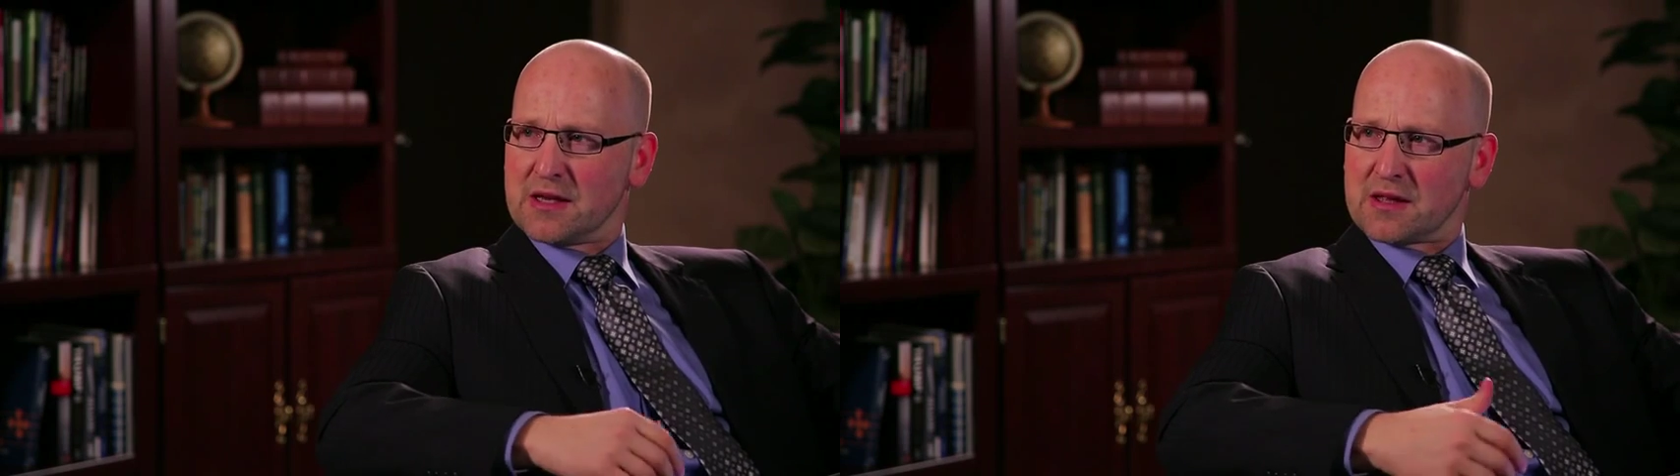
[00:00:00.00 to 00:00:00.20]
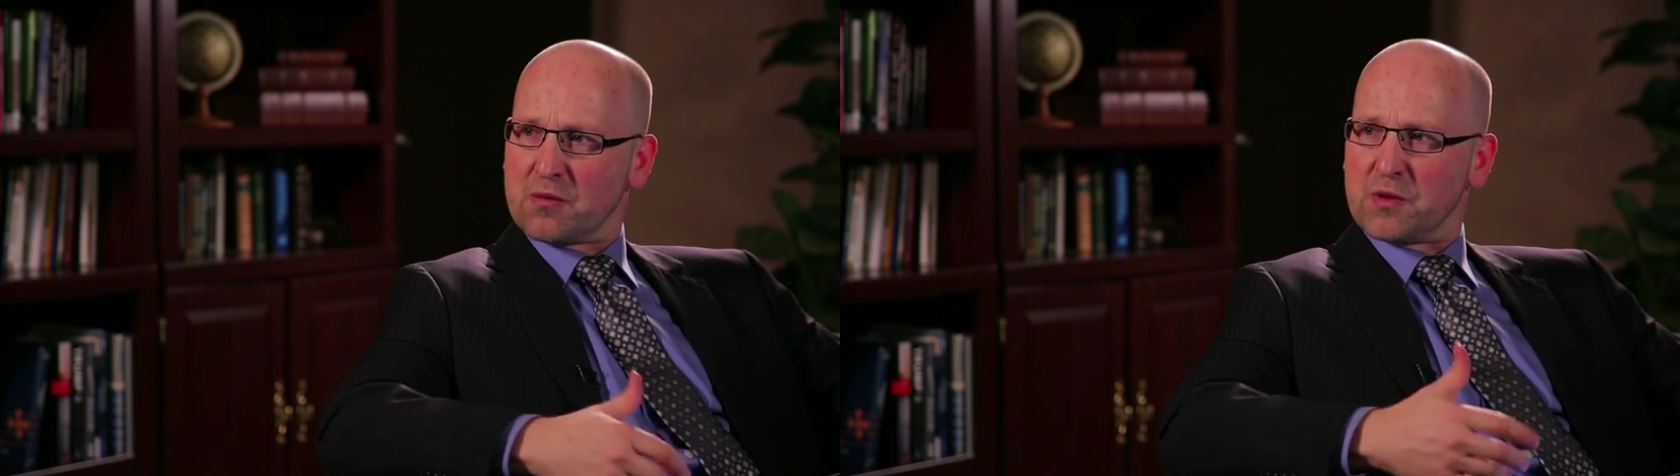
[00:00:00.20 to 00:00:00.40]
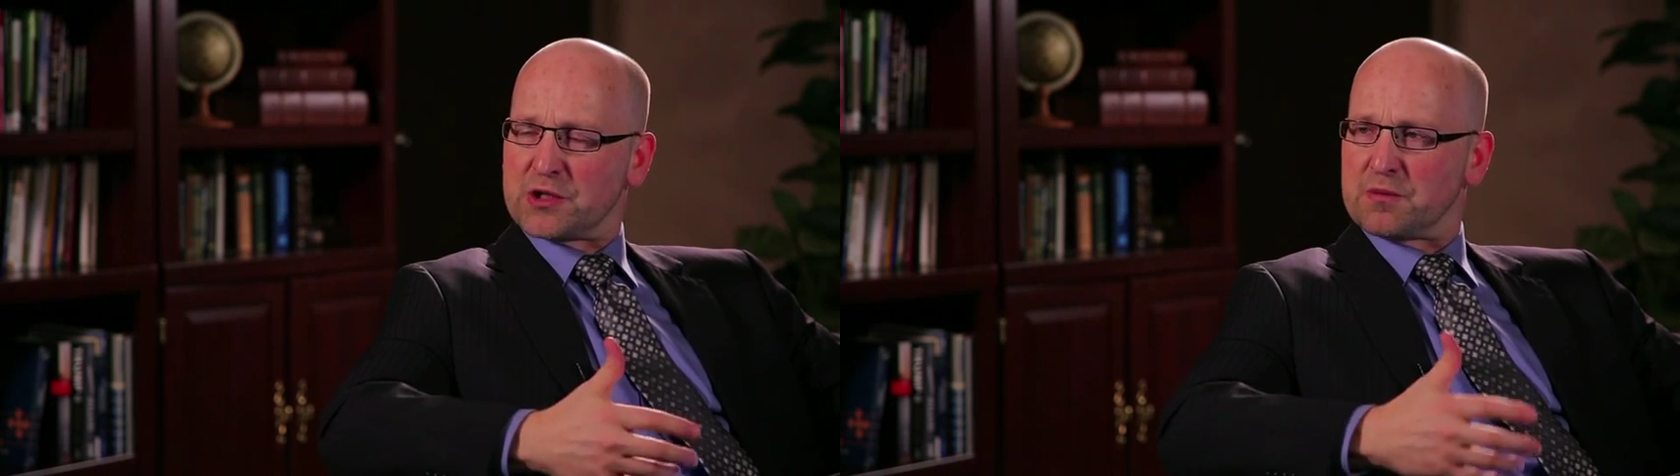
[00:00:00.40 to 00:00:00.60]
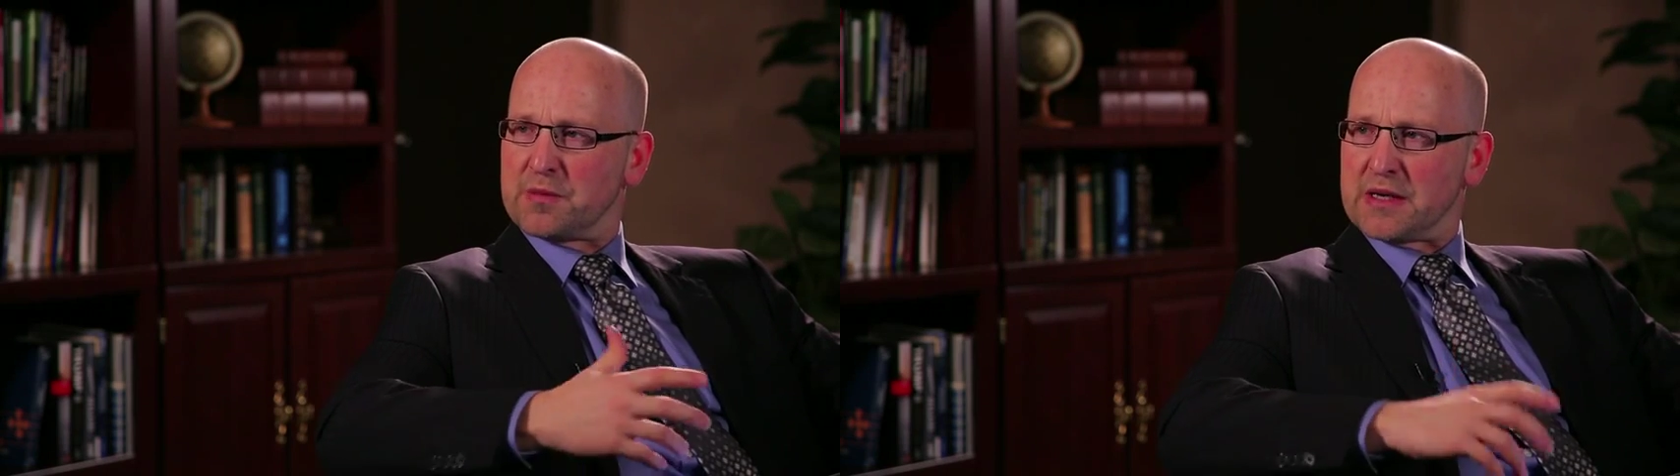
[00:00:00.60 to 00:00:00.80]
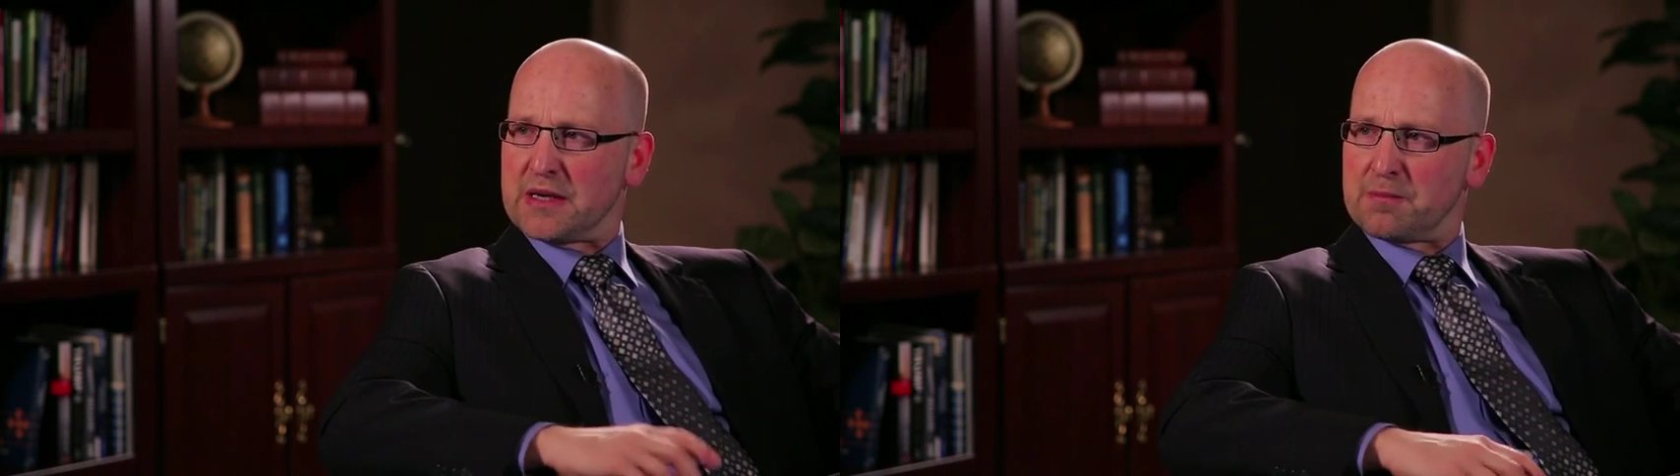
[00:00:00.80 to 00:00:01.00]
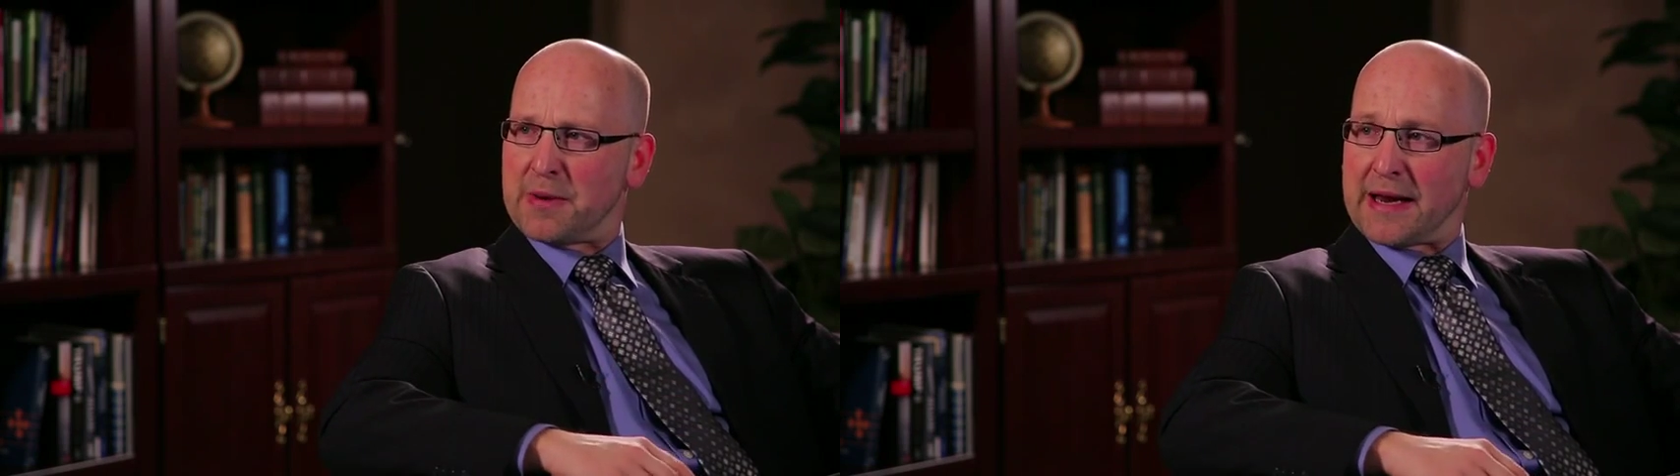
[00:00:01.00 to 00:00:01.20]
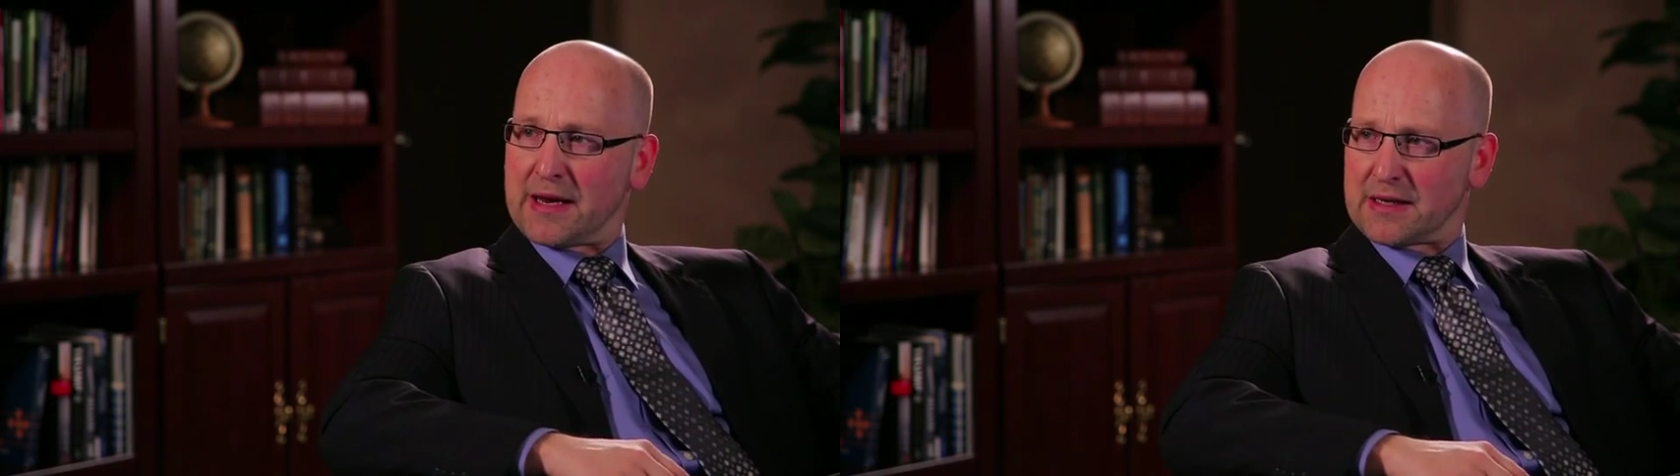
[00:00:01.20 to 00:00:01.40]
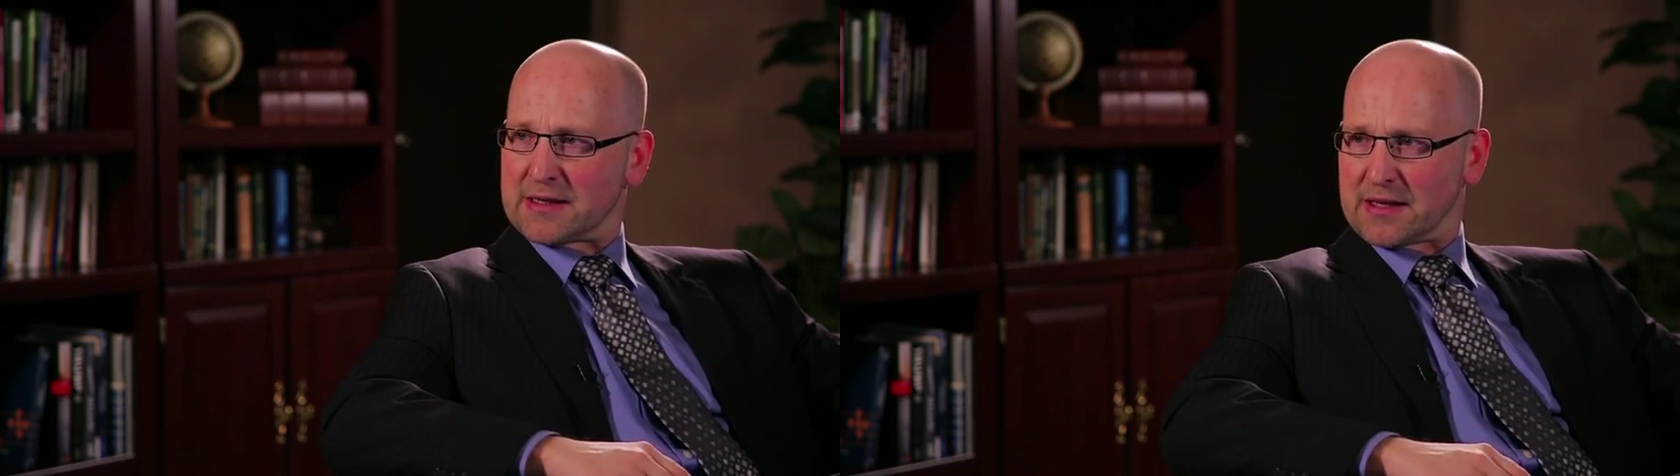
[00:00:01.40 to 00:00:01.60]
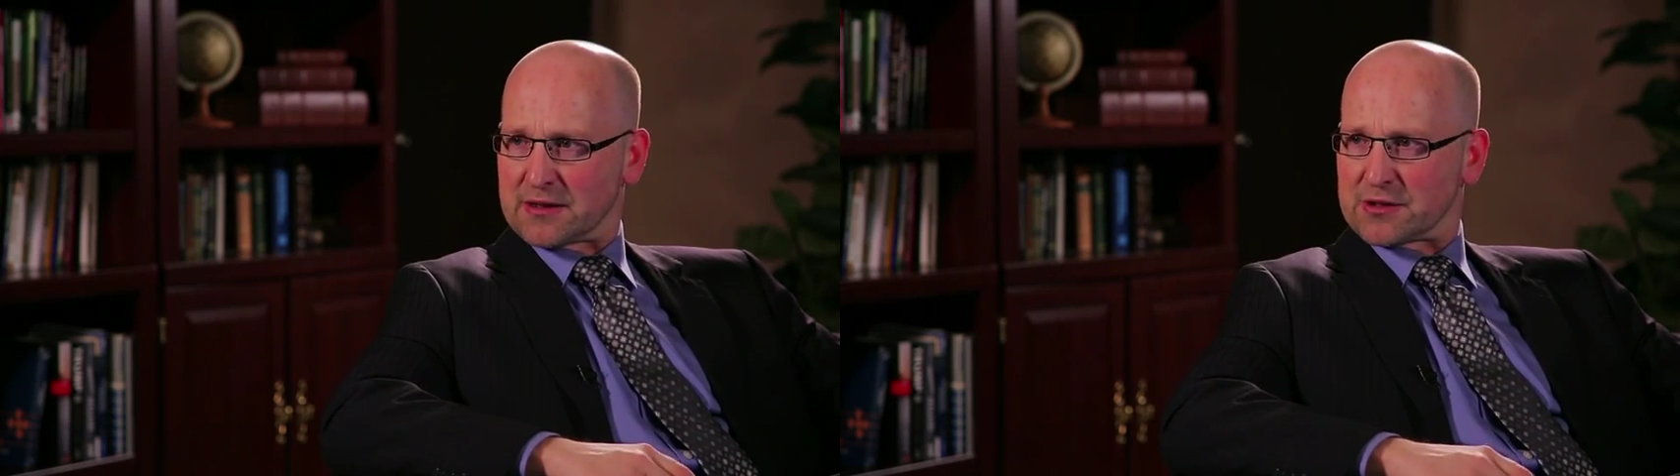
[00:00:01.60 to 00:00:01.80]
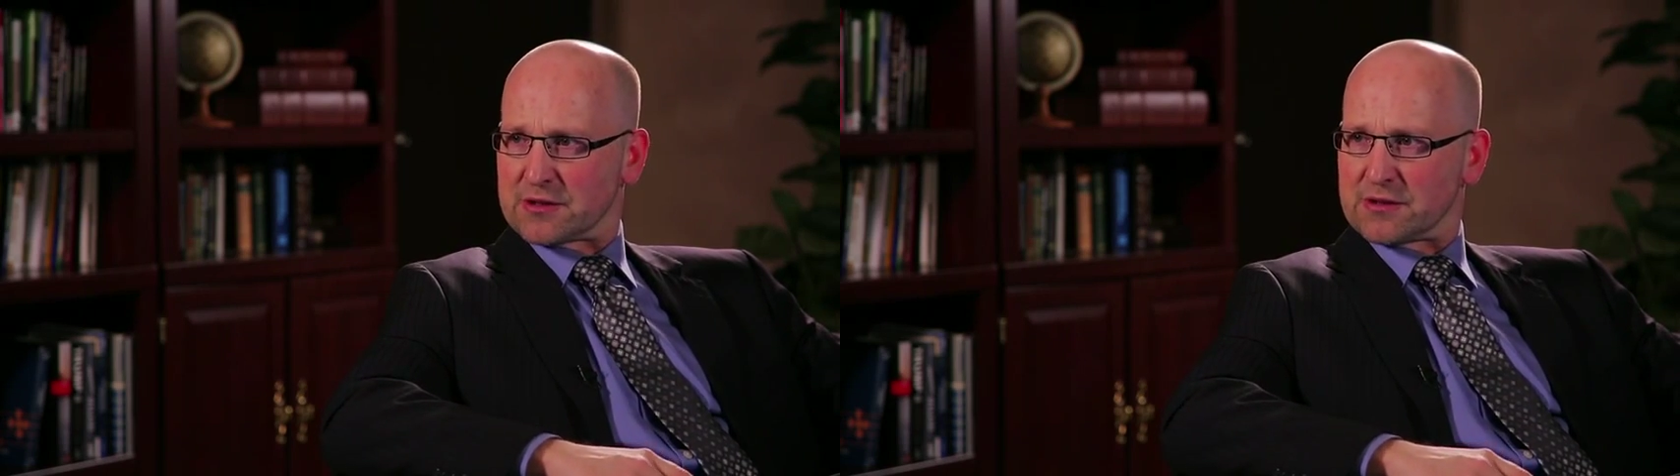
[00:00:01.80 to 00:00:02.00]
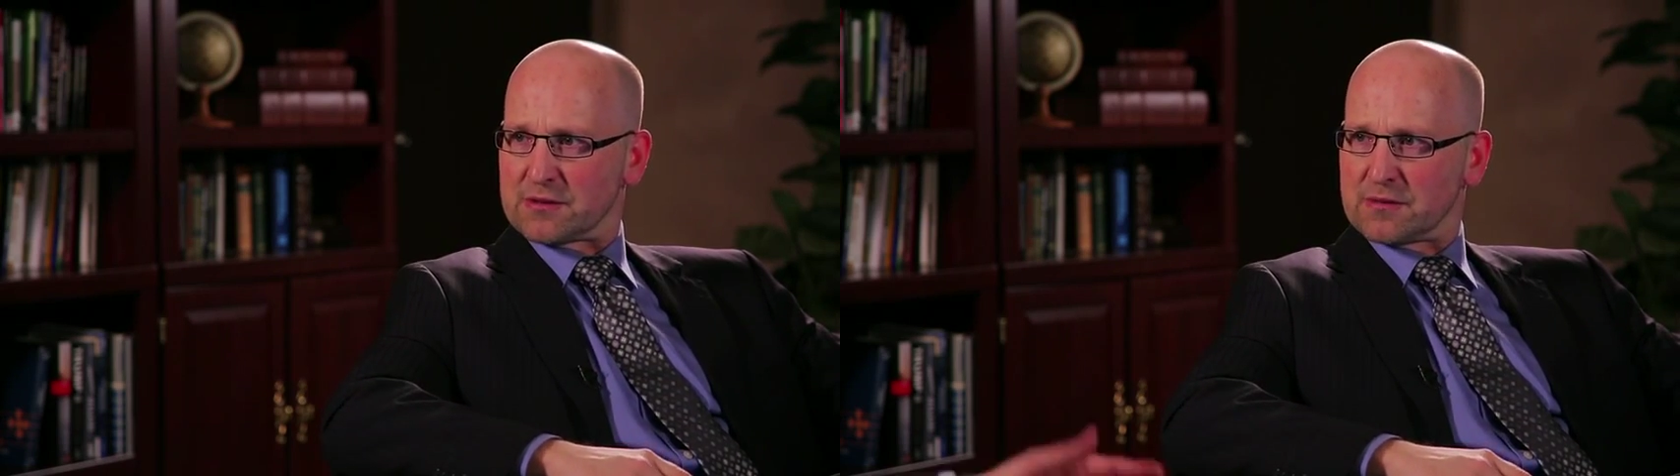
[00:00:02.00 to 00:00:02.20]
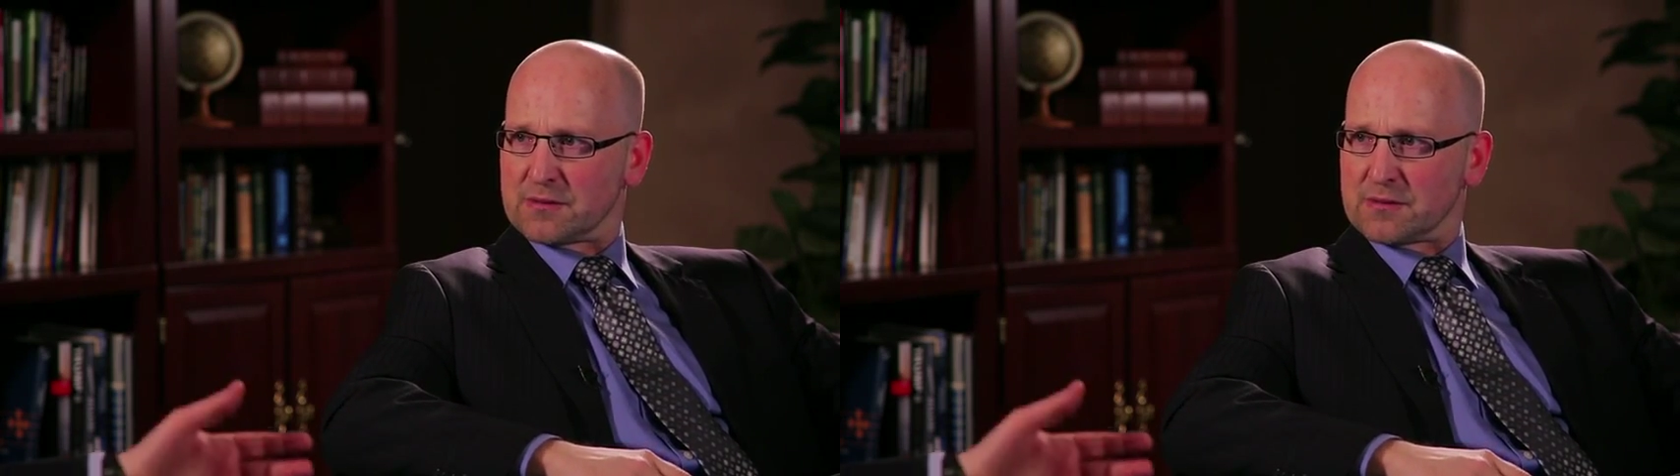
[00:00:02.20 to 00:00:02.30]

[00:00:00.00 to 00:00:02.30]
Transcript: that we should be paying attention to?